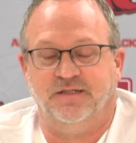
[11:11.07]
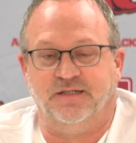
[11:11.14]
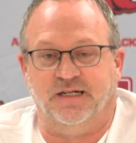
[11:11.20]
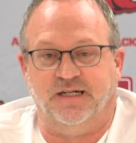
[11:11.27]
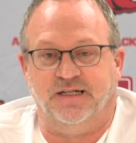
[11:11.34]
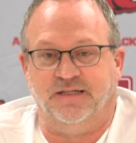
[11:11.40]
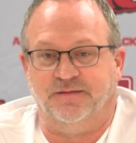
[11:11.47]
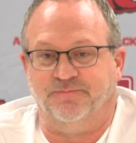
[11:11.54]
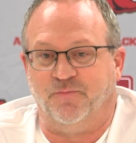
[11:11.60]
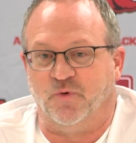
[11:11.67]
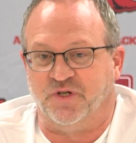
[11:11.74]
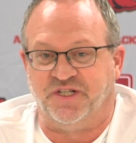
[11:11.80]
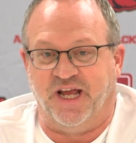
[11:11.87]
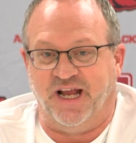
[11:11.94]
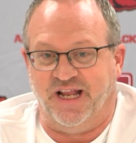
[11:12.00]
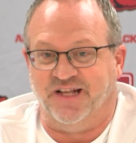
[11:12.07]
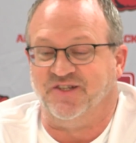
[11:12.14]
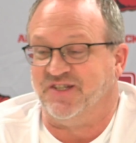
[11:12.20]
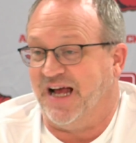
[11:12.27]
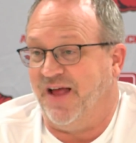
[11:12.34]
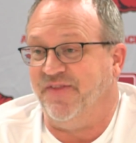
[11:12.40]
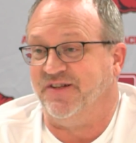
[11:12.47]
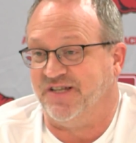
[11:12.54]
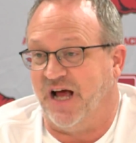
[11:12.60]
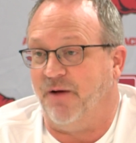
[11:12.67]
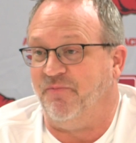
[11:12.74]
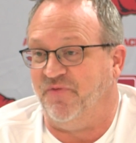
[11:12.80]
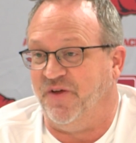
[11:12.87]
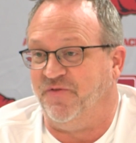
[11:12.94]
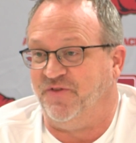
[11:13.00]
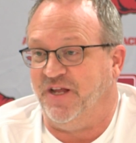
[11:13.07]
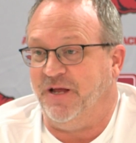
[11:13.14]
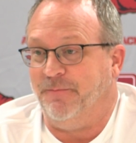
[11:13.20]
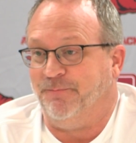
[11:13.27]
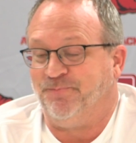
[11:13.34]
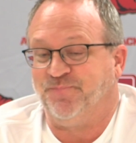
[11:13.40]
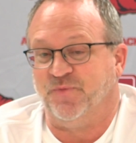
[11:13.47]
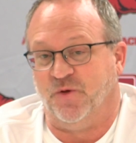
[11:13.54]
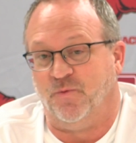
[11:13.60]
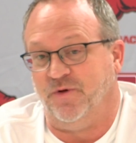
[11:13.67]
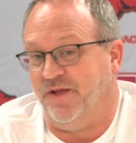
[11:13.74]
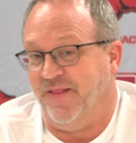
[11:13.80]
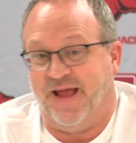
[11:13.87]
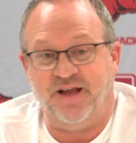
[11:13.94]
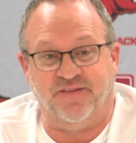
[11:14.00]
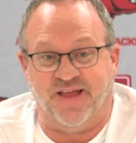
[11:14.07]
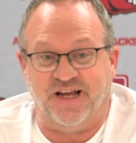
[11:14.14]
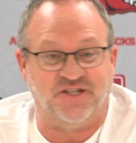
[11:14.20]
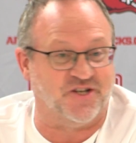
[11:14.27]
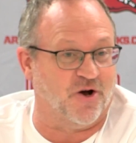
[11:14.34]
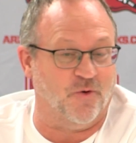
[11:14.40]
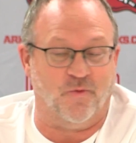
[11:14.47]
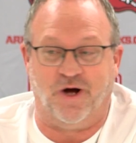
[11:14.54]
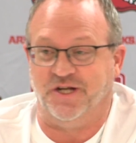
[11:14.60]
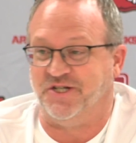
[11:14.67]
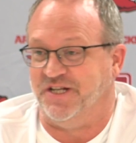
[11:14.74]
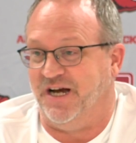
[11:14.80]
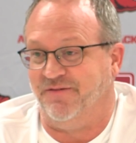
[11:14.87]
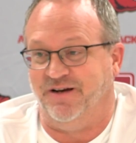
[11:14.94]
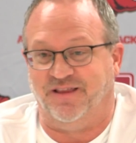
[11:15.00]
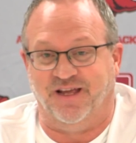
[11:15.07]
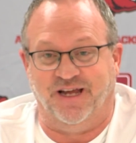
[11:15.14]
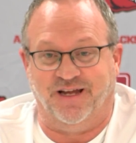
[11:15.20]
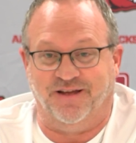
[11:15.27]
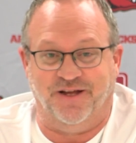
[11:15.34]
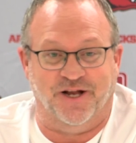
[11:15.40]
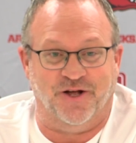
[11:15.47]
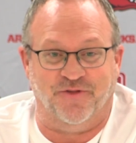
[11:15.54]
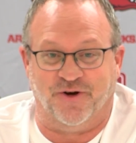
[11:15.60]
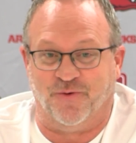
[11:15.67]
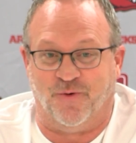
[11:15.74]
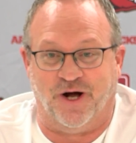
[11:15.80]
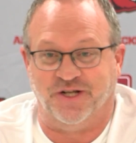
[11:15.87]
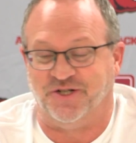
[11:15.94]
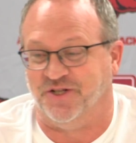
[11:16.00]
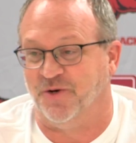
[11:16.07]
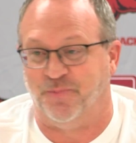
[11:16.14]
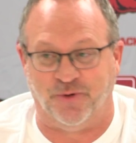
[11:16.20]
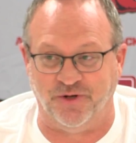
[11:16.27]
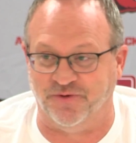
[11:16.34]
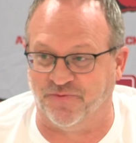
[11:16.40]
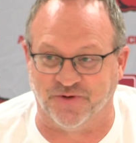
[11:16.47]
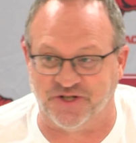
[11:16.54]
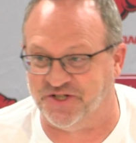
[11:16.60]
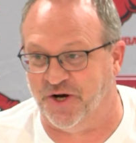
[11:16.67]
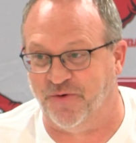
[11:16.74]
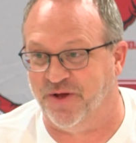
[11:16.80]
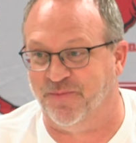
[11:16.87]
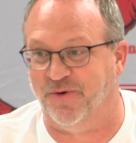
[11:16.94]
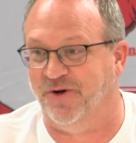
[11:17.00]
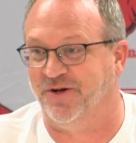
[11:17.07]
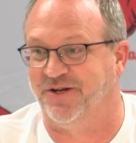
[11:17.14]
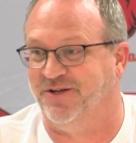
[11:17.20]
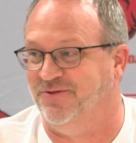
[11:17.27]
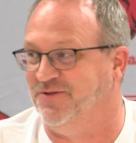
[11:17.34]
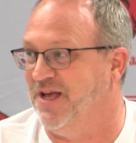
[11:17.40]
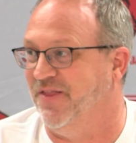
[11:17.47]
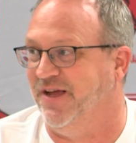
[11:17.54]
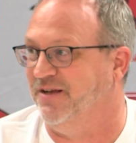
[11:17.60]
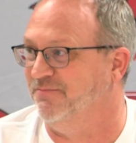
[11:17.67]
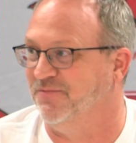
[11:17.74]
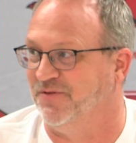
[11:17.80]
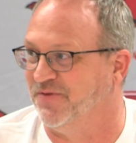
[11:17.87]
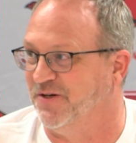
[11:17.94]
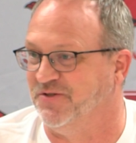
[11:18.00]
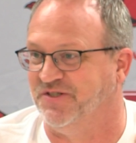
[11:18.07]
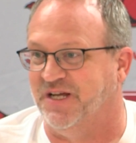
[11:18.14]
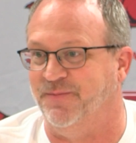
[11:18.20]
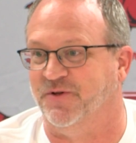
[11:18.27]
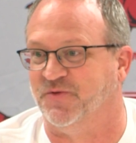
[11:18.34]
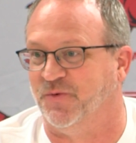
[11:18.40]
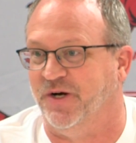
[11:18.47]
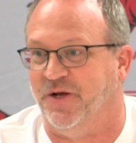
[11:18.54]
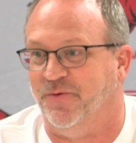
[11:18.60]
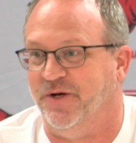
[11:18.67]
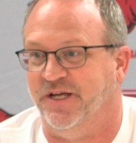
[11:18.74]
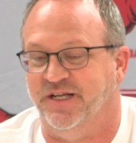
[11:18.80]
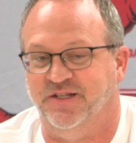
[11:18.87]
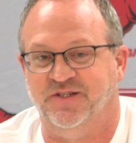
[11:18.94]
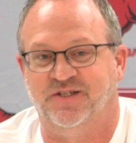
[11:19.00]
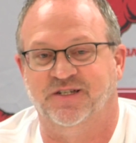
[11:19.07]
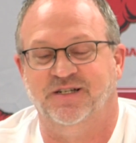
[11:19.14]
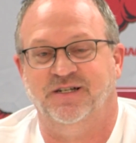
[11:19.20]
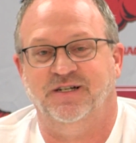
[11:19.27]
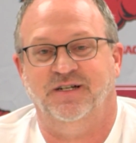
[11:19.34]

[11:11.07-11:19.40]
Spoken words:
We're staying inside the top 50. And they start watching everything. You know, they're watching. They're pulling for Stony Brook, who's, I think, the first team to 20 wins.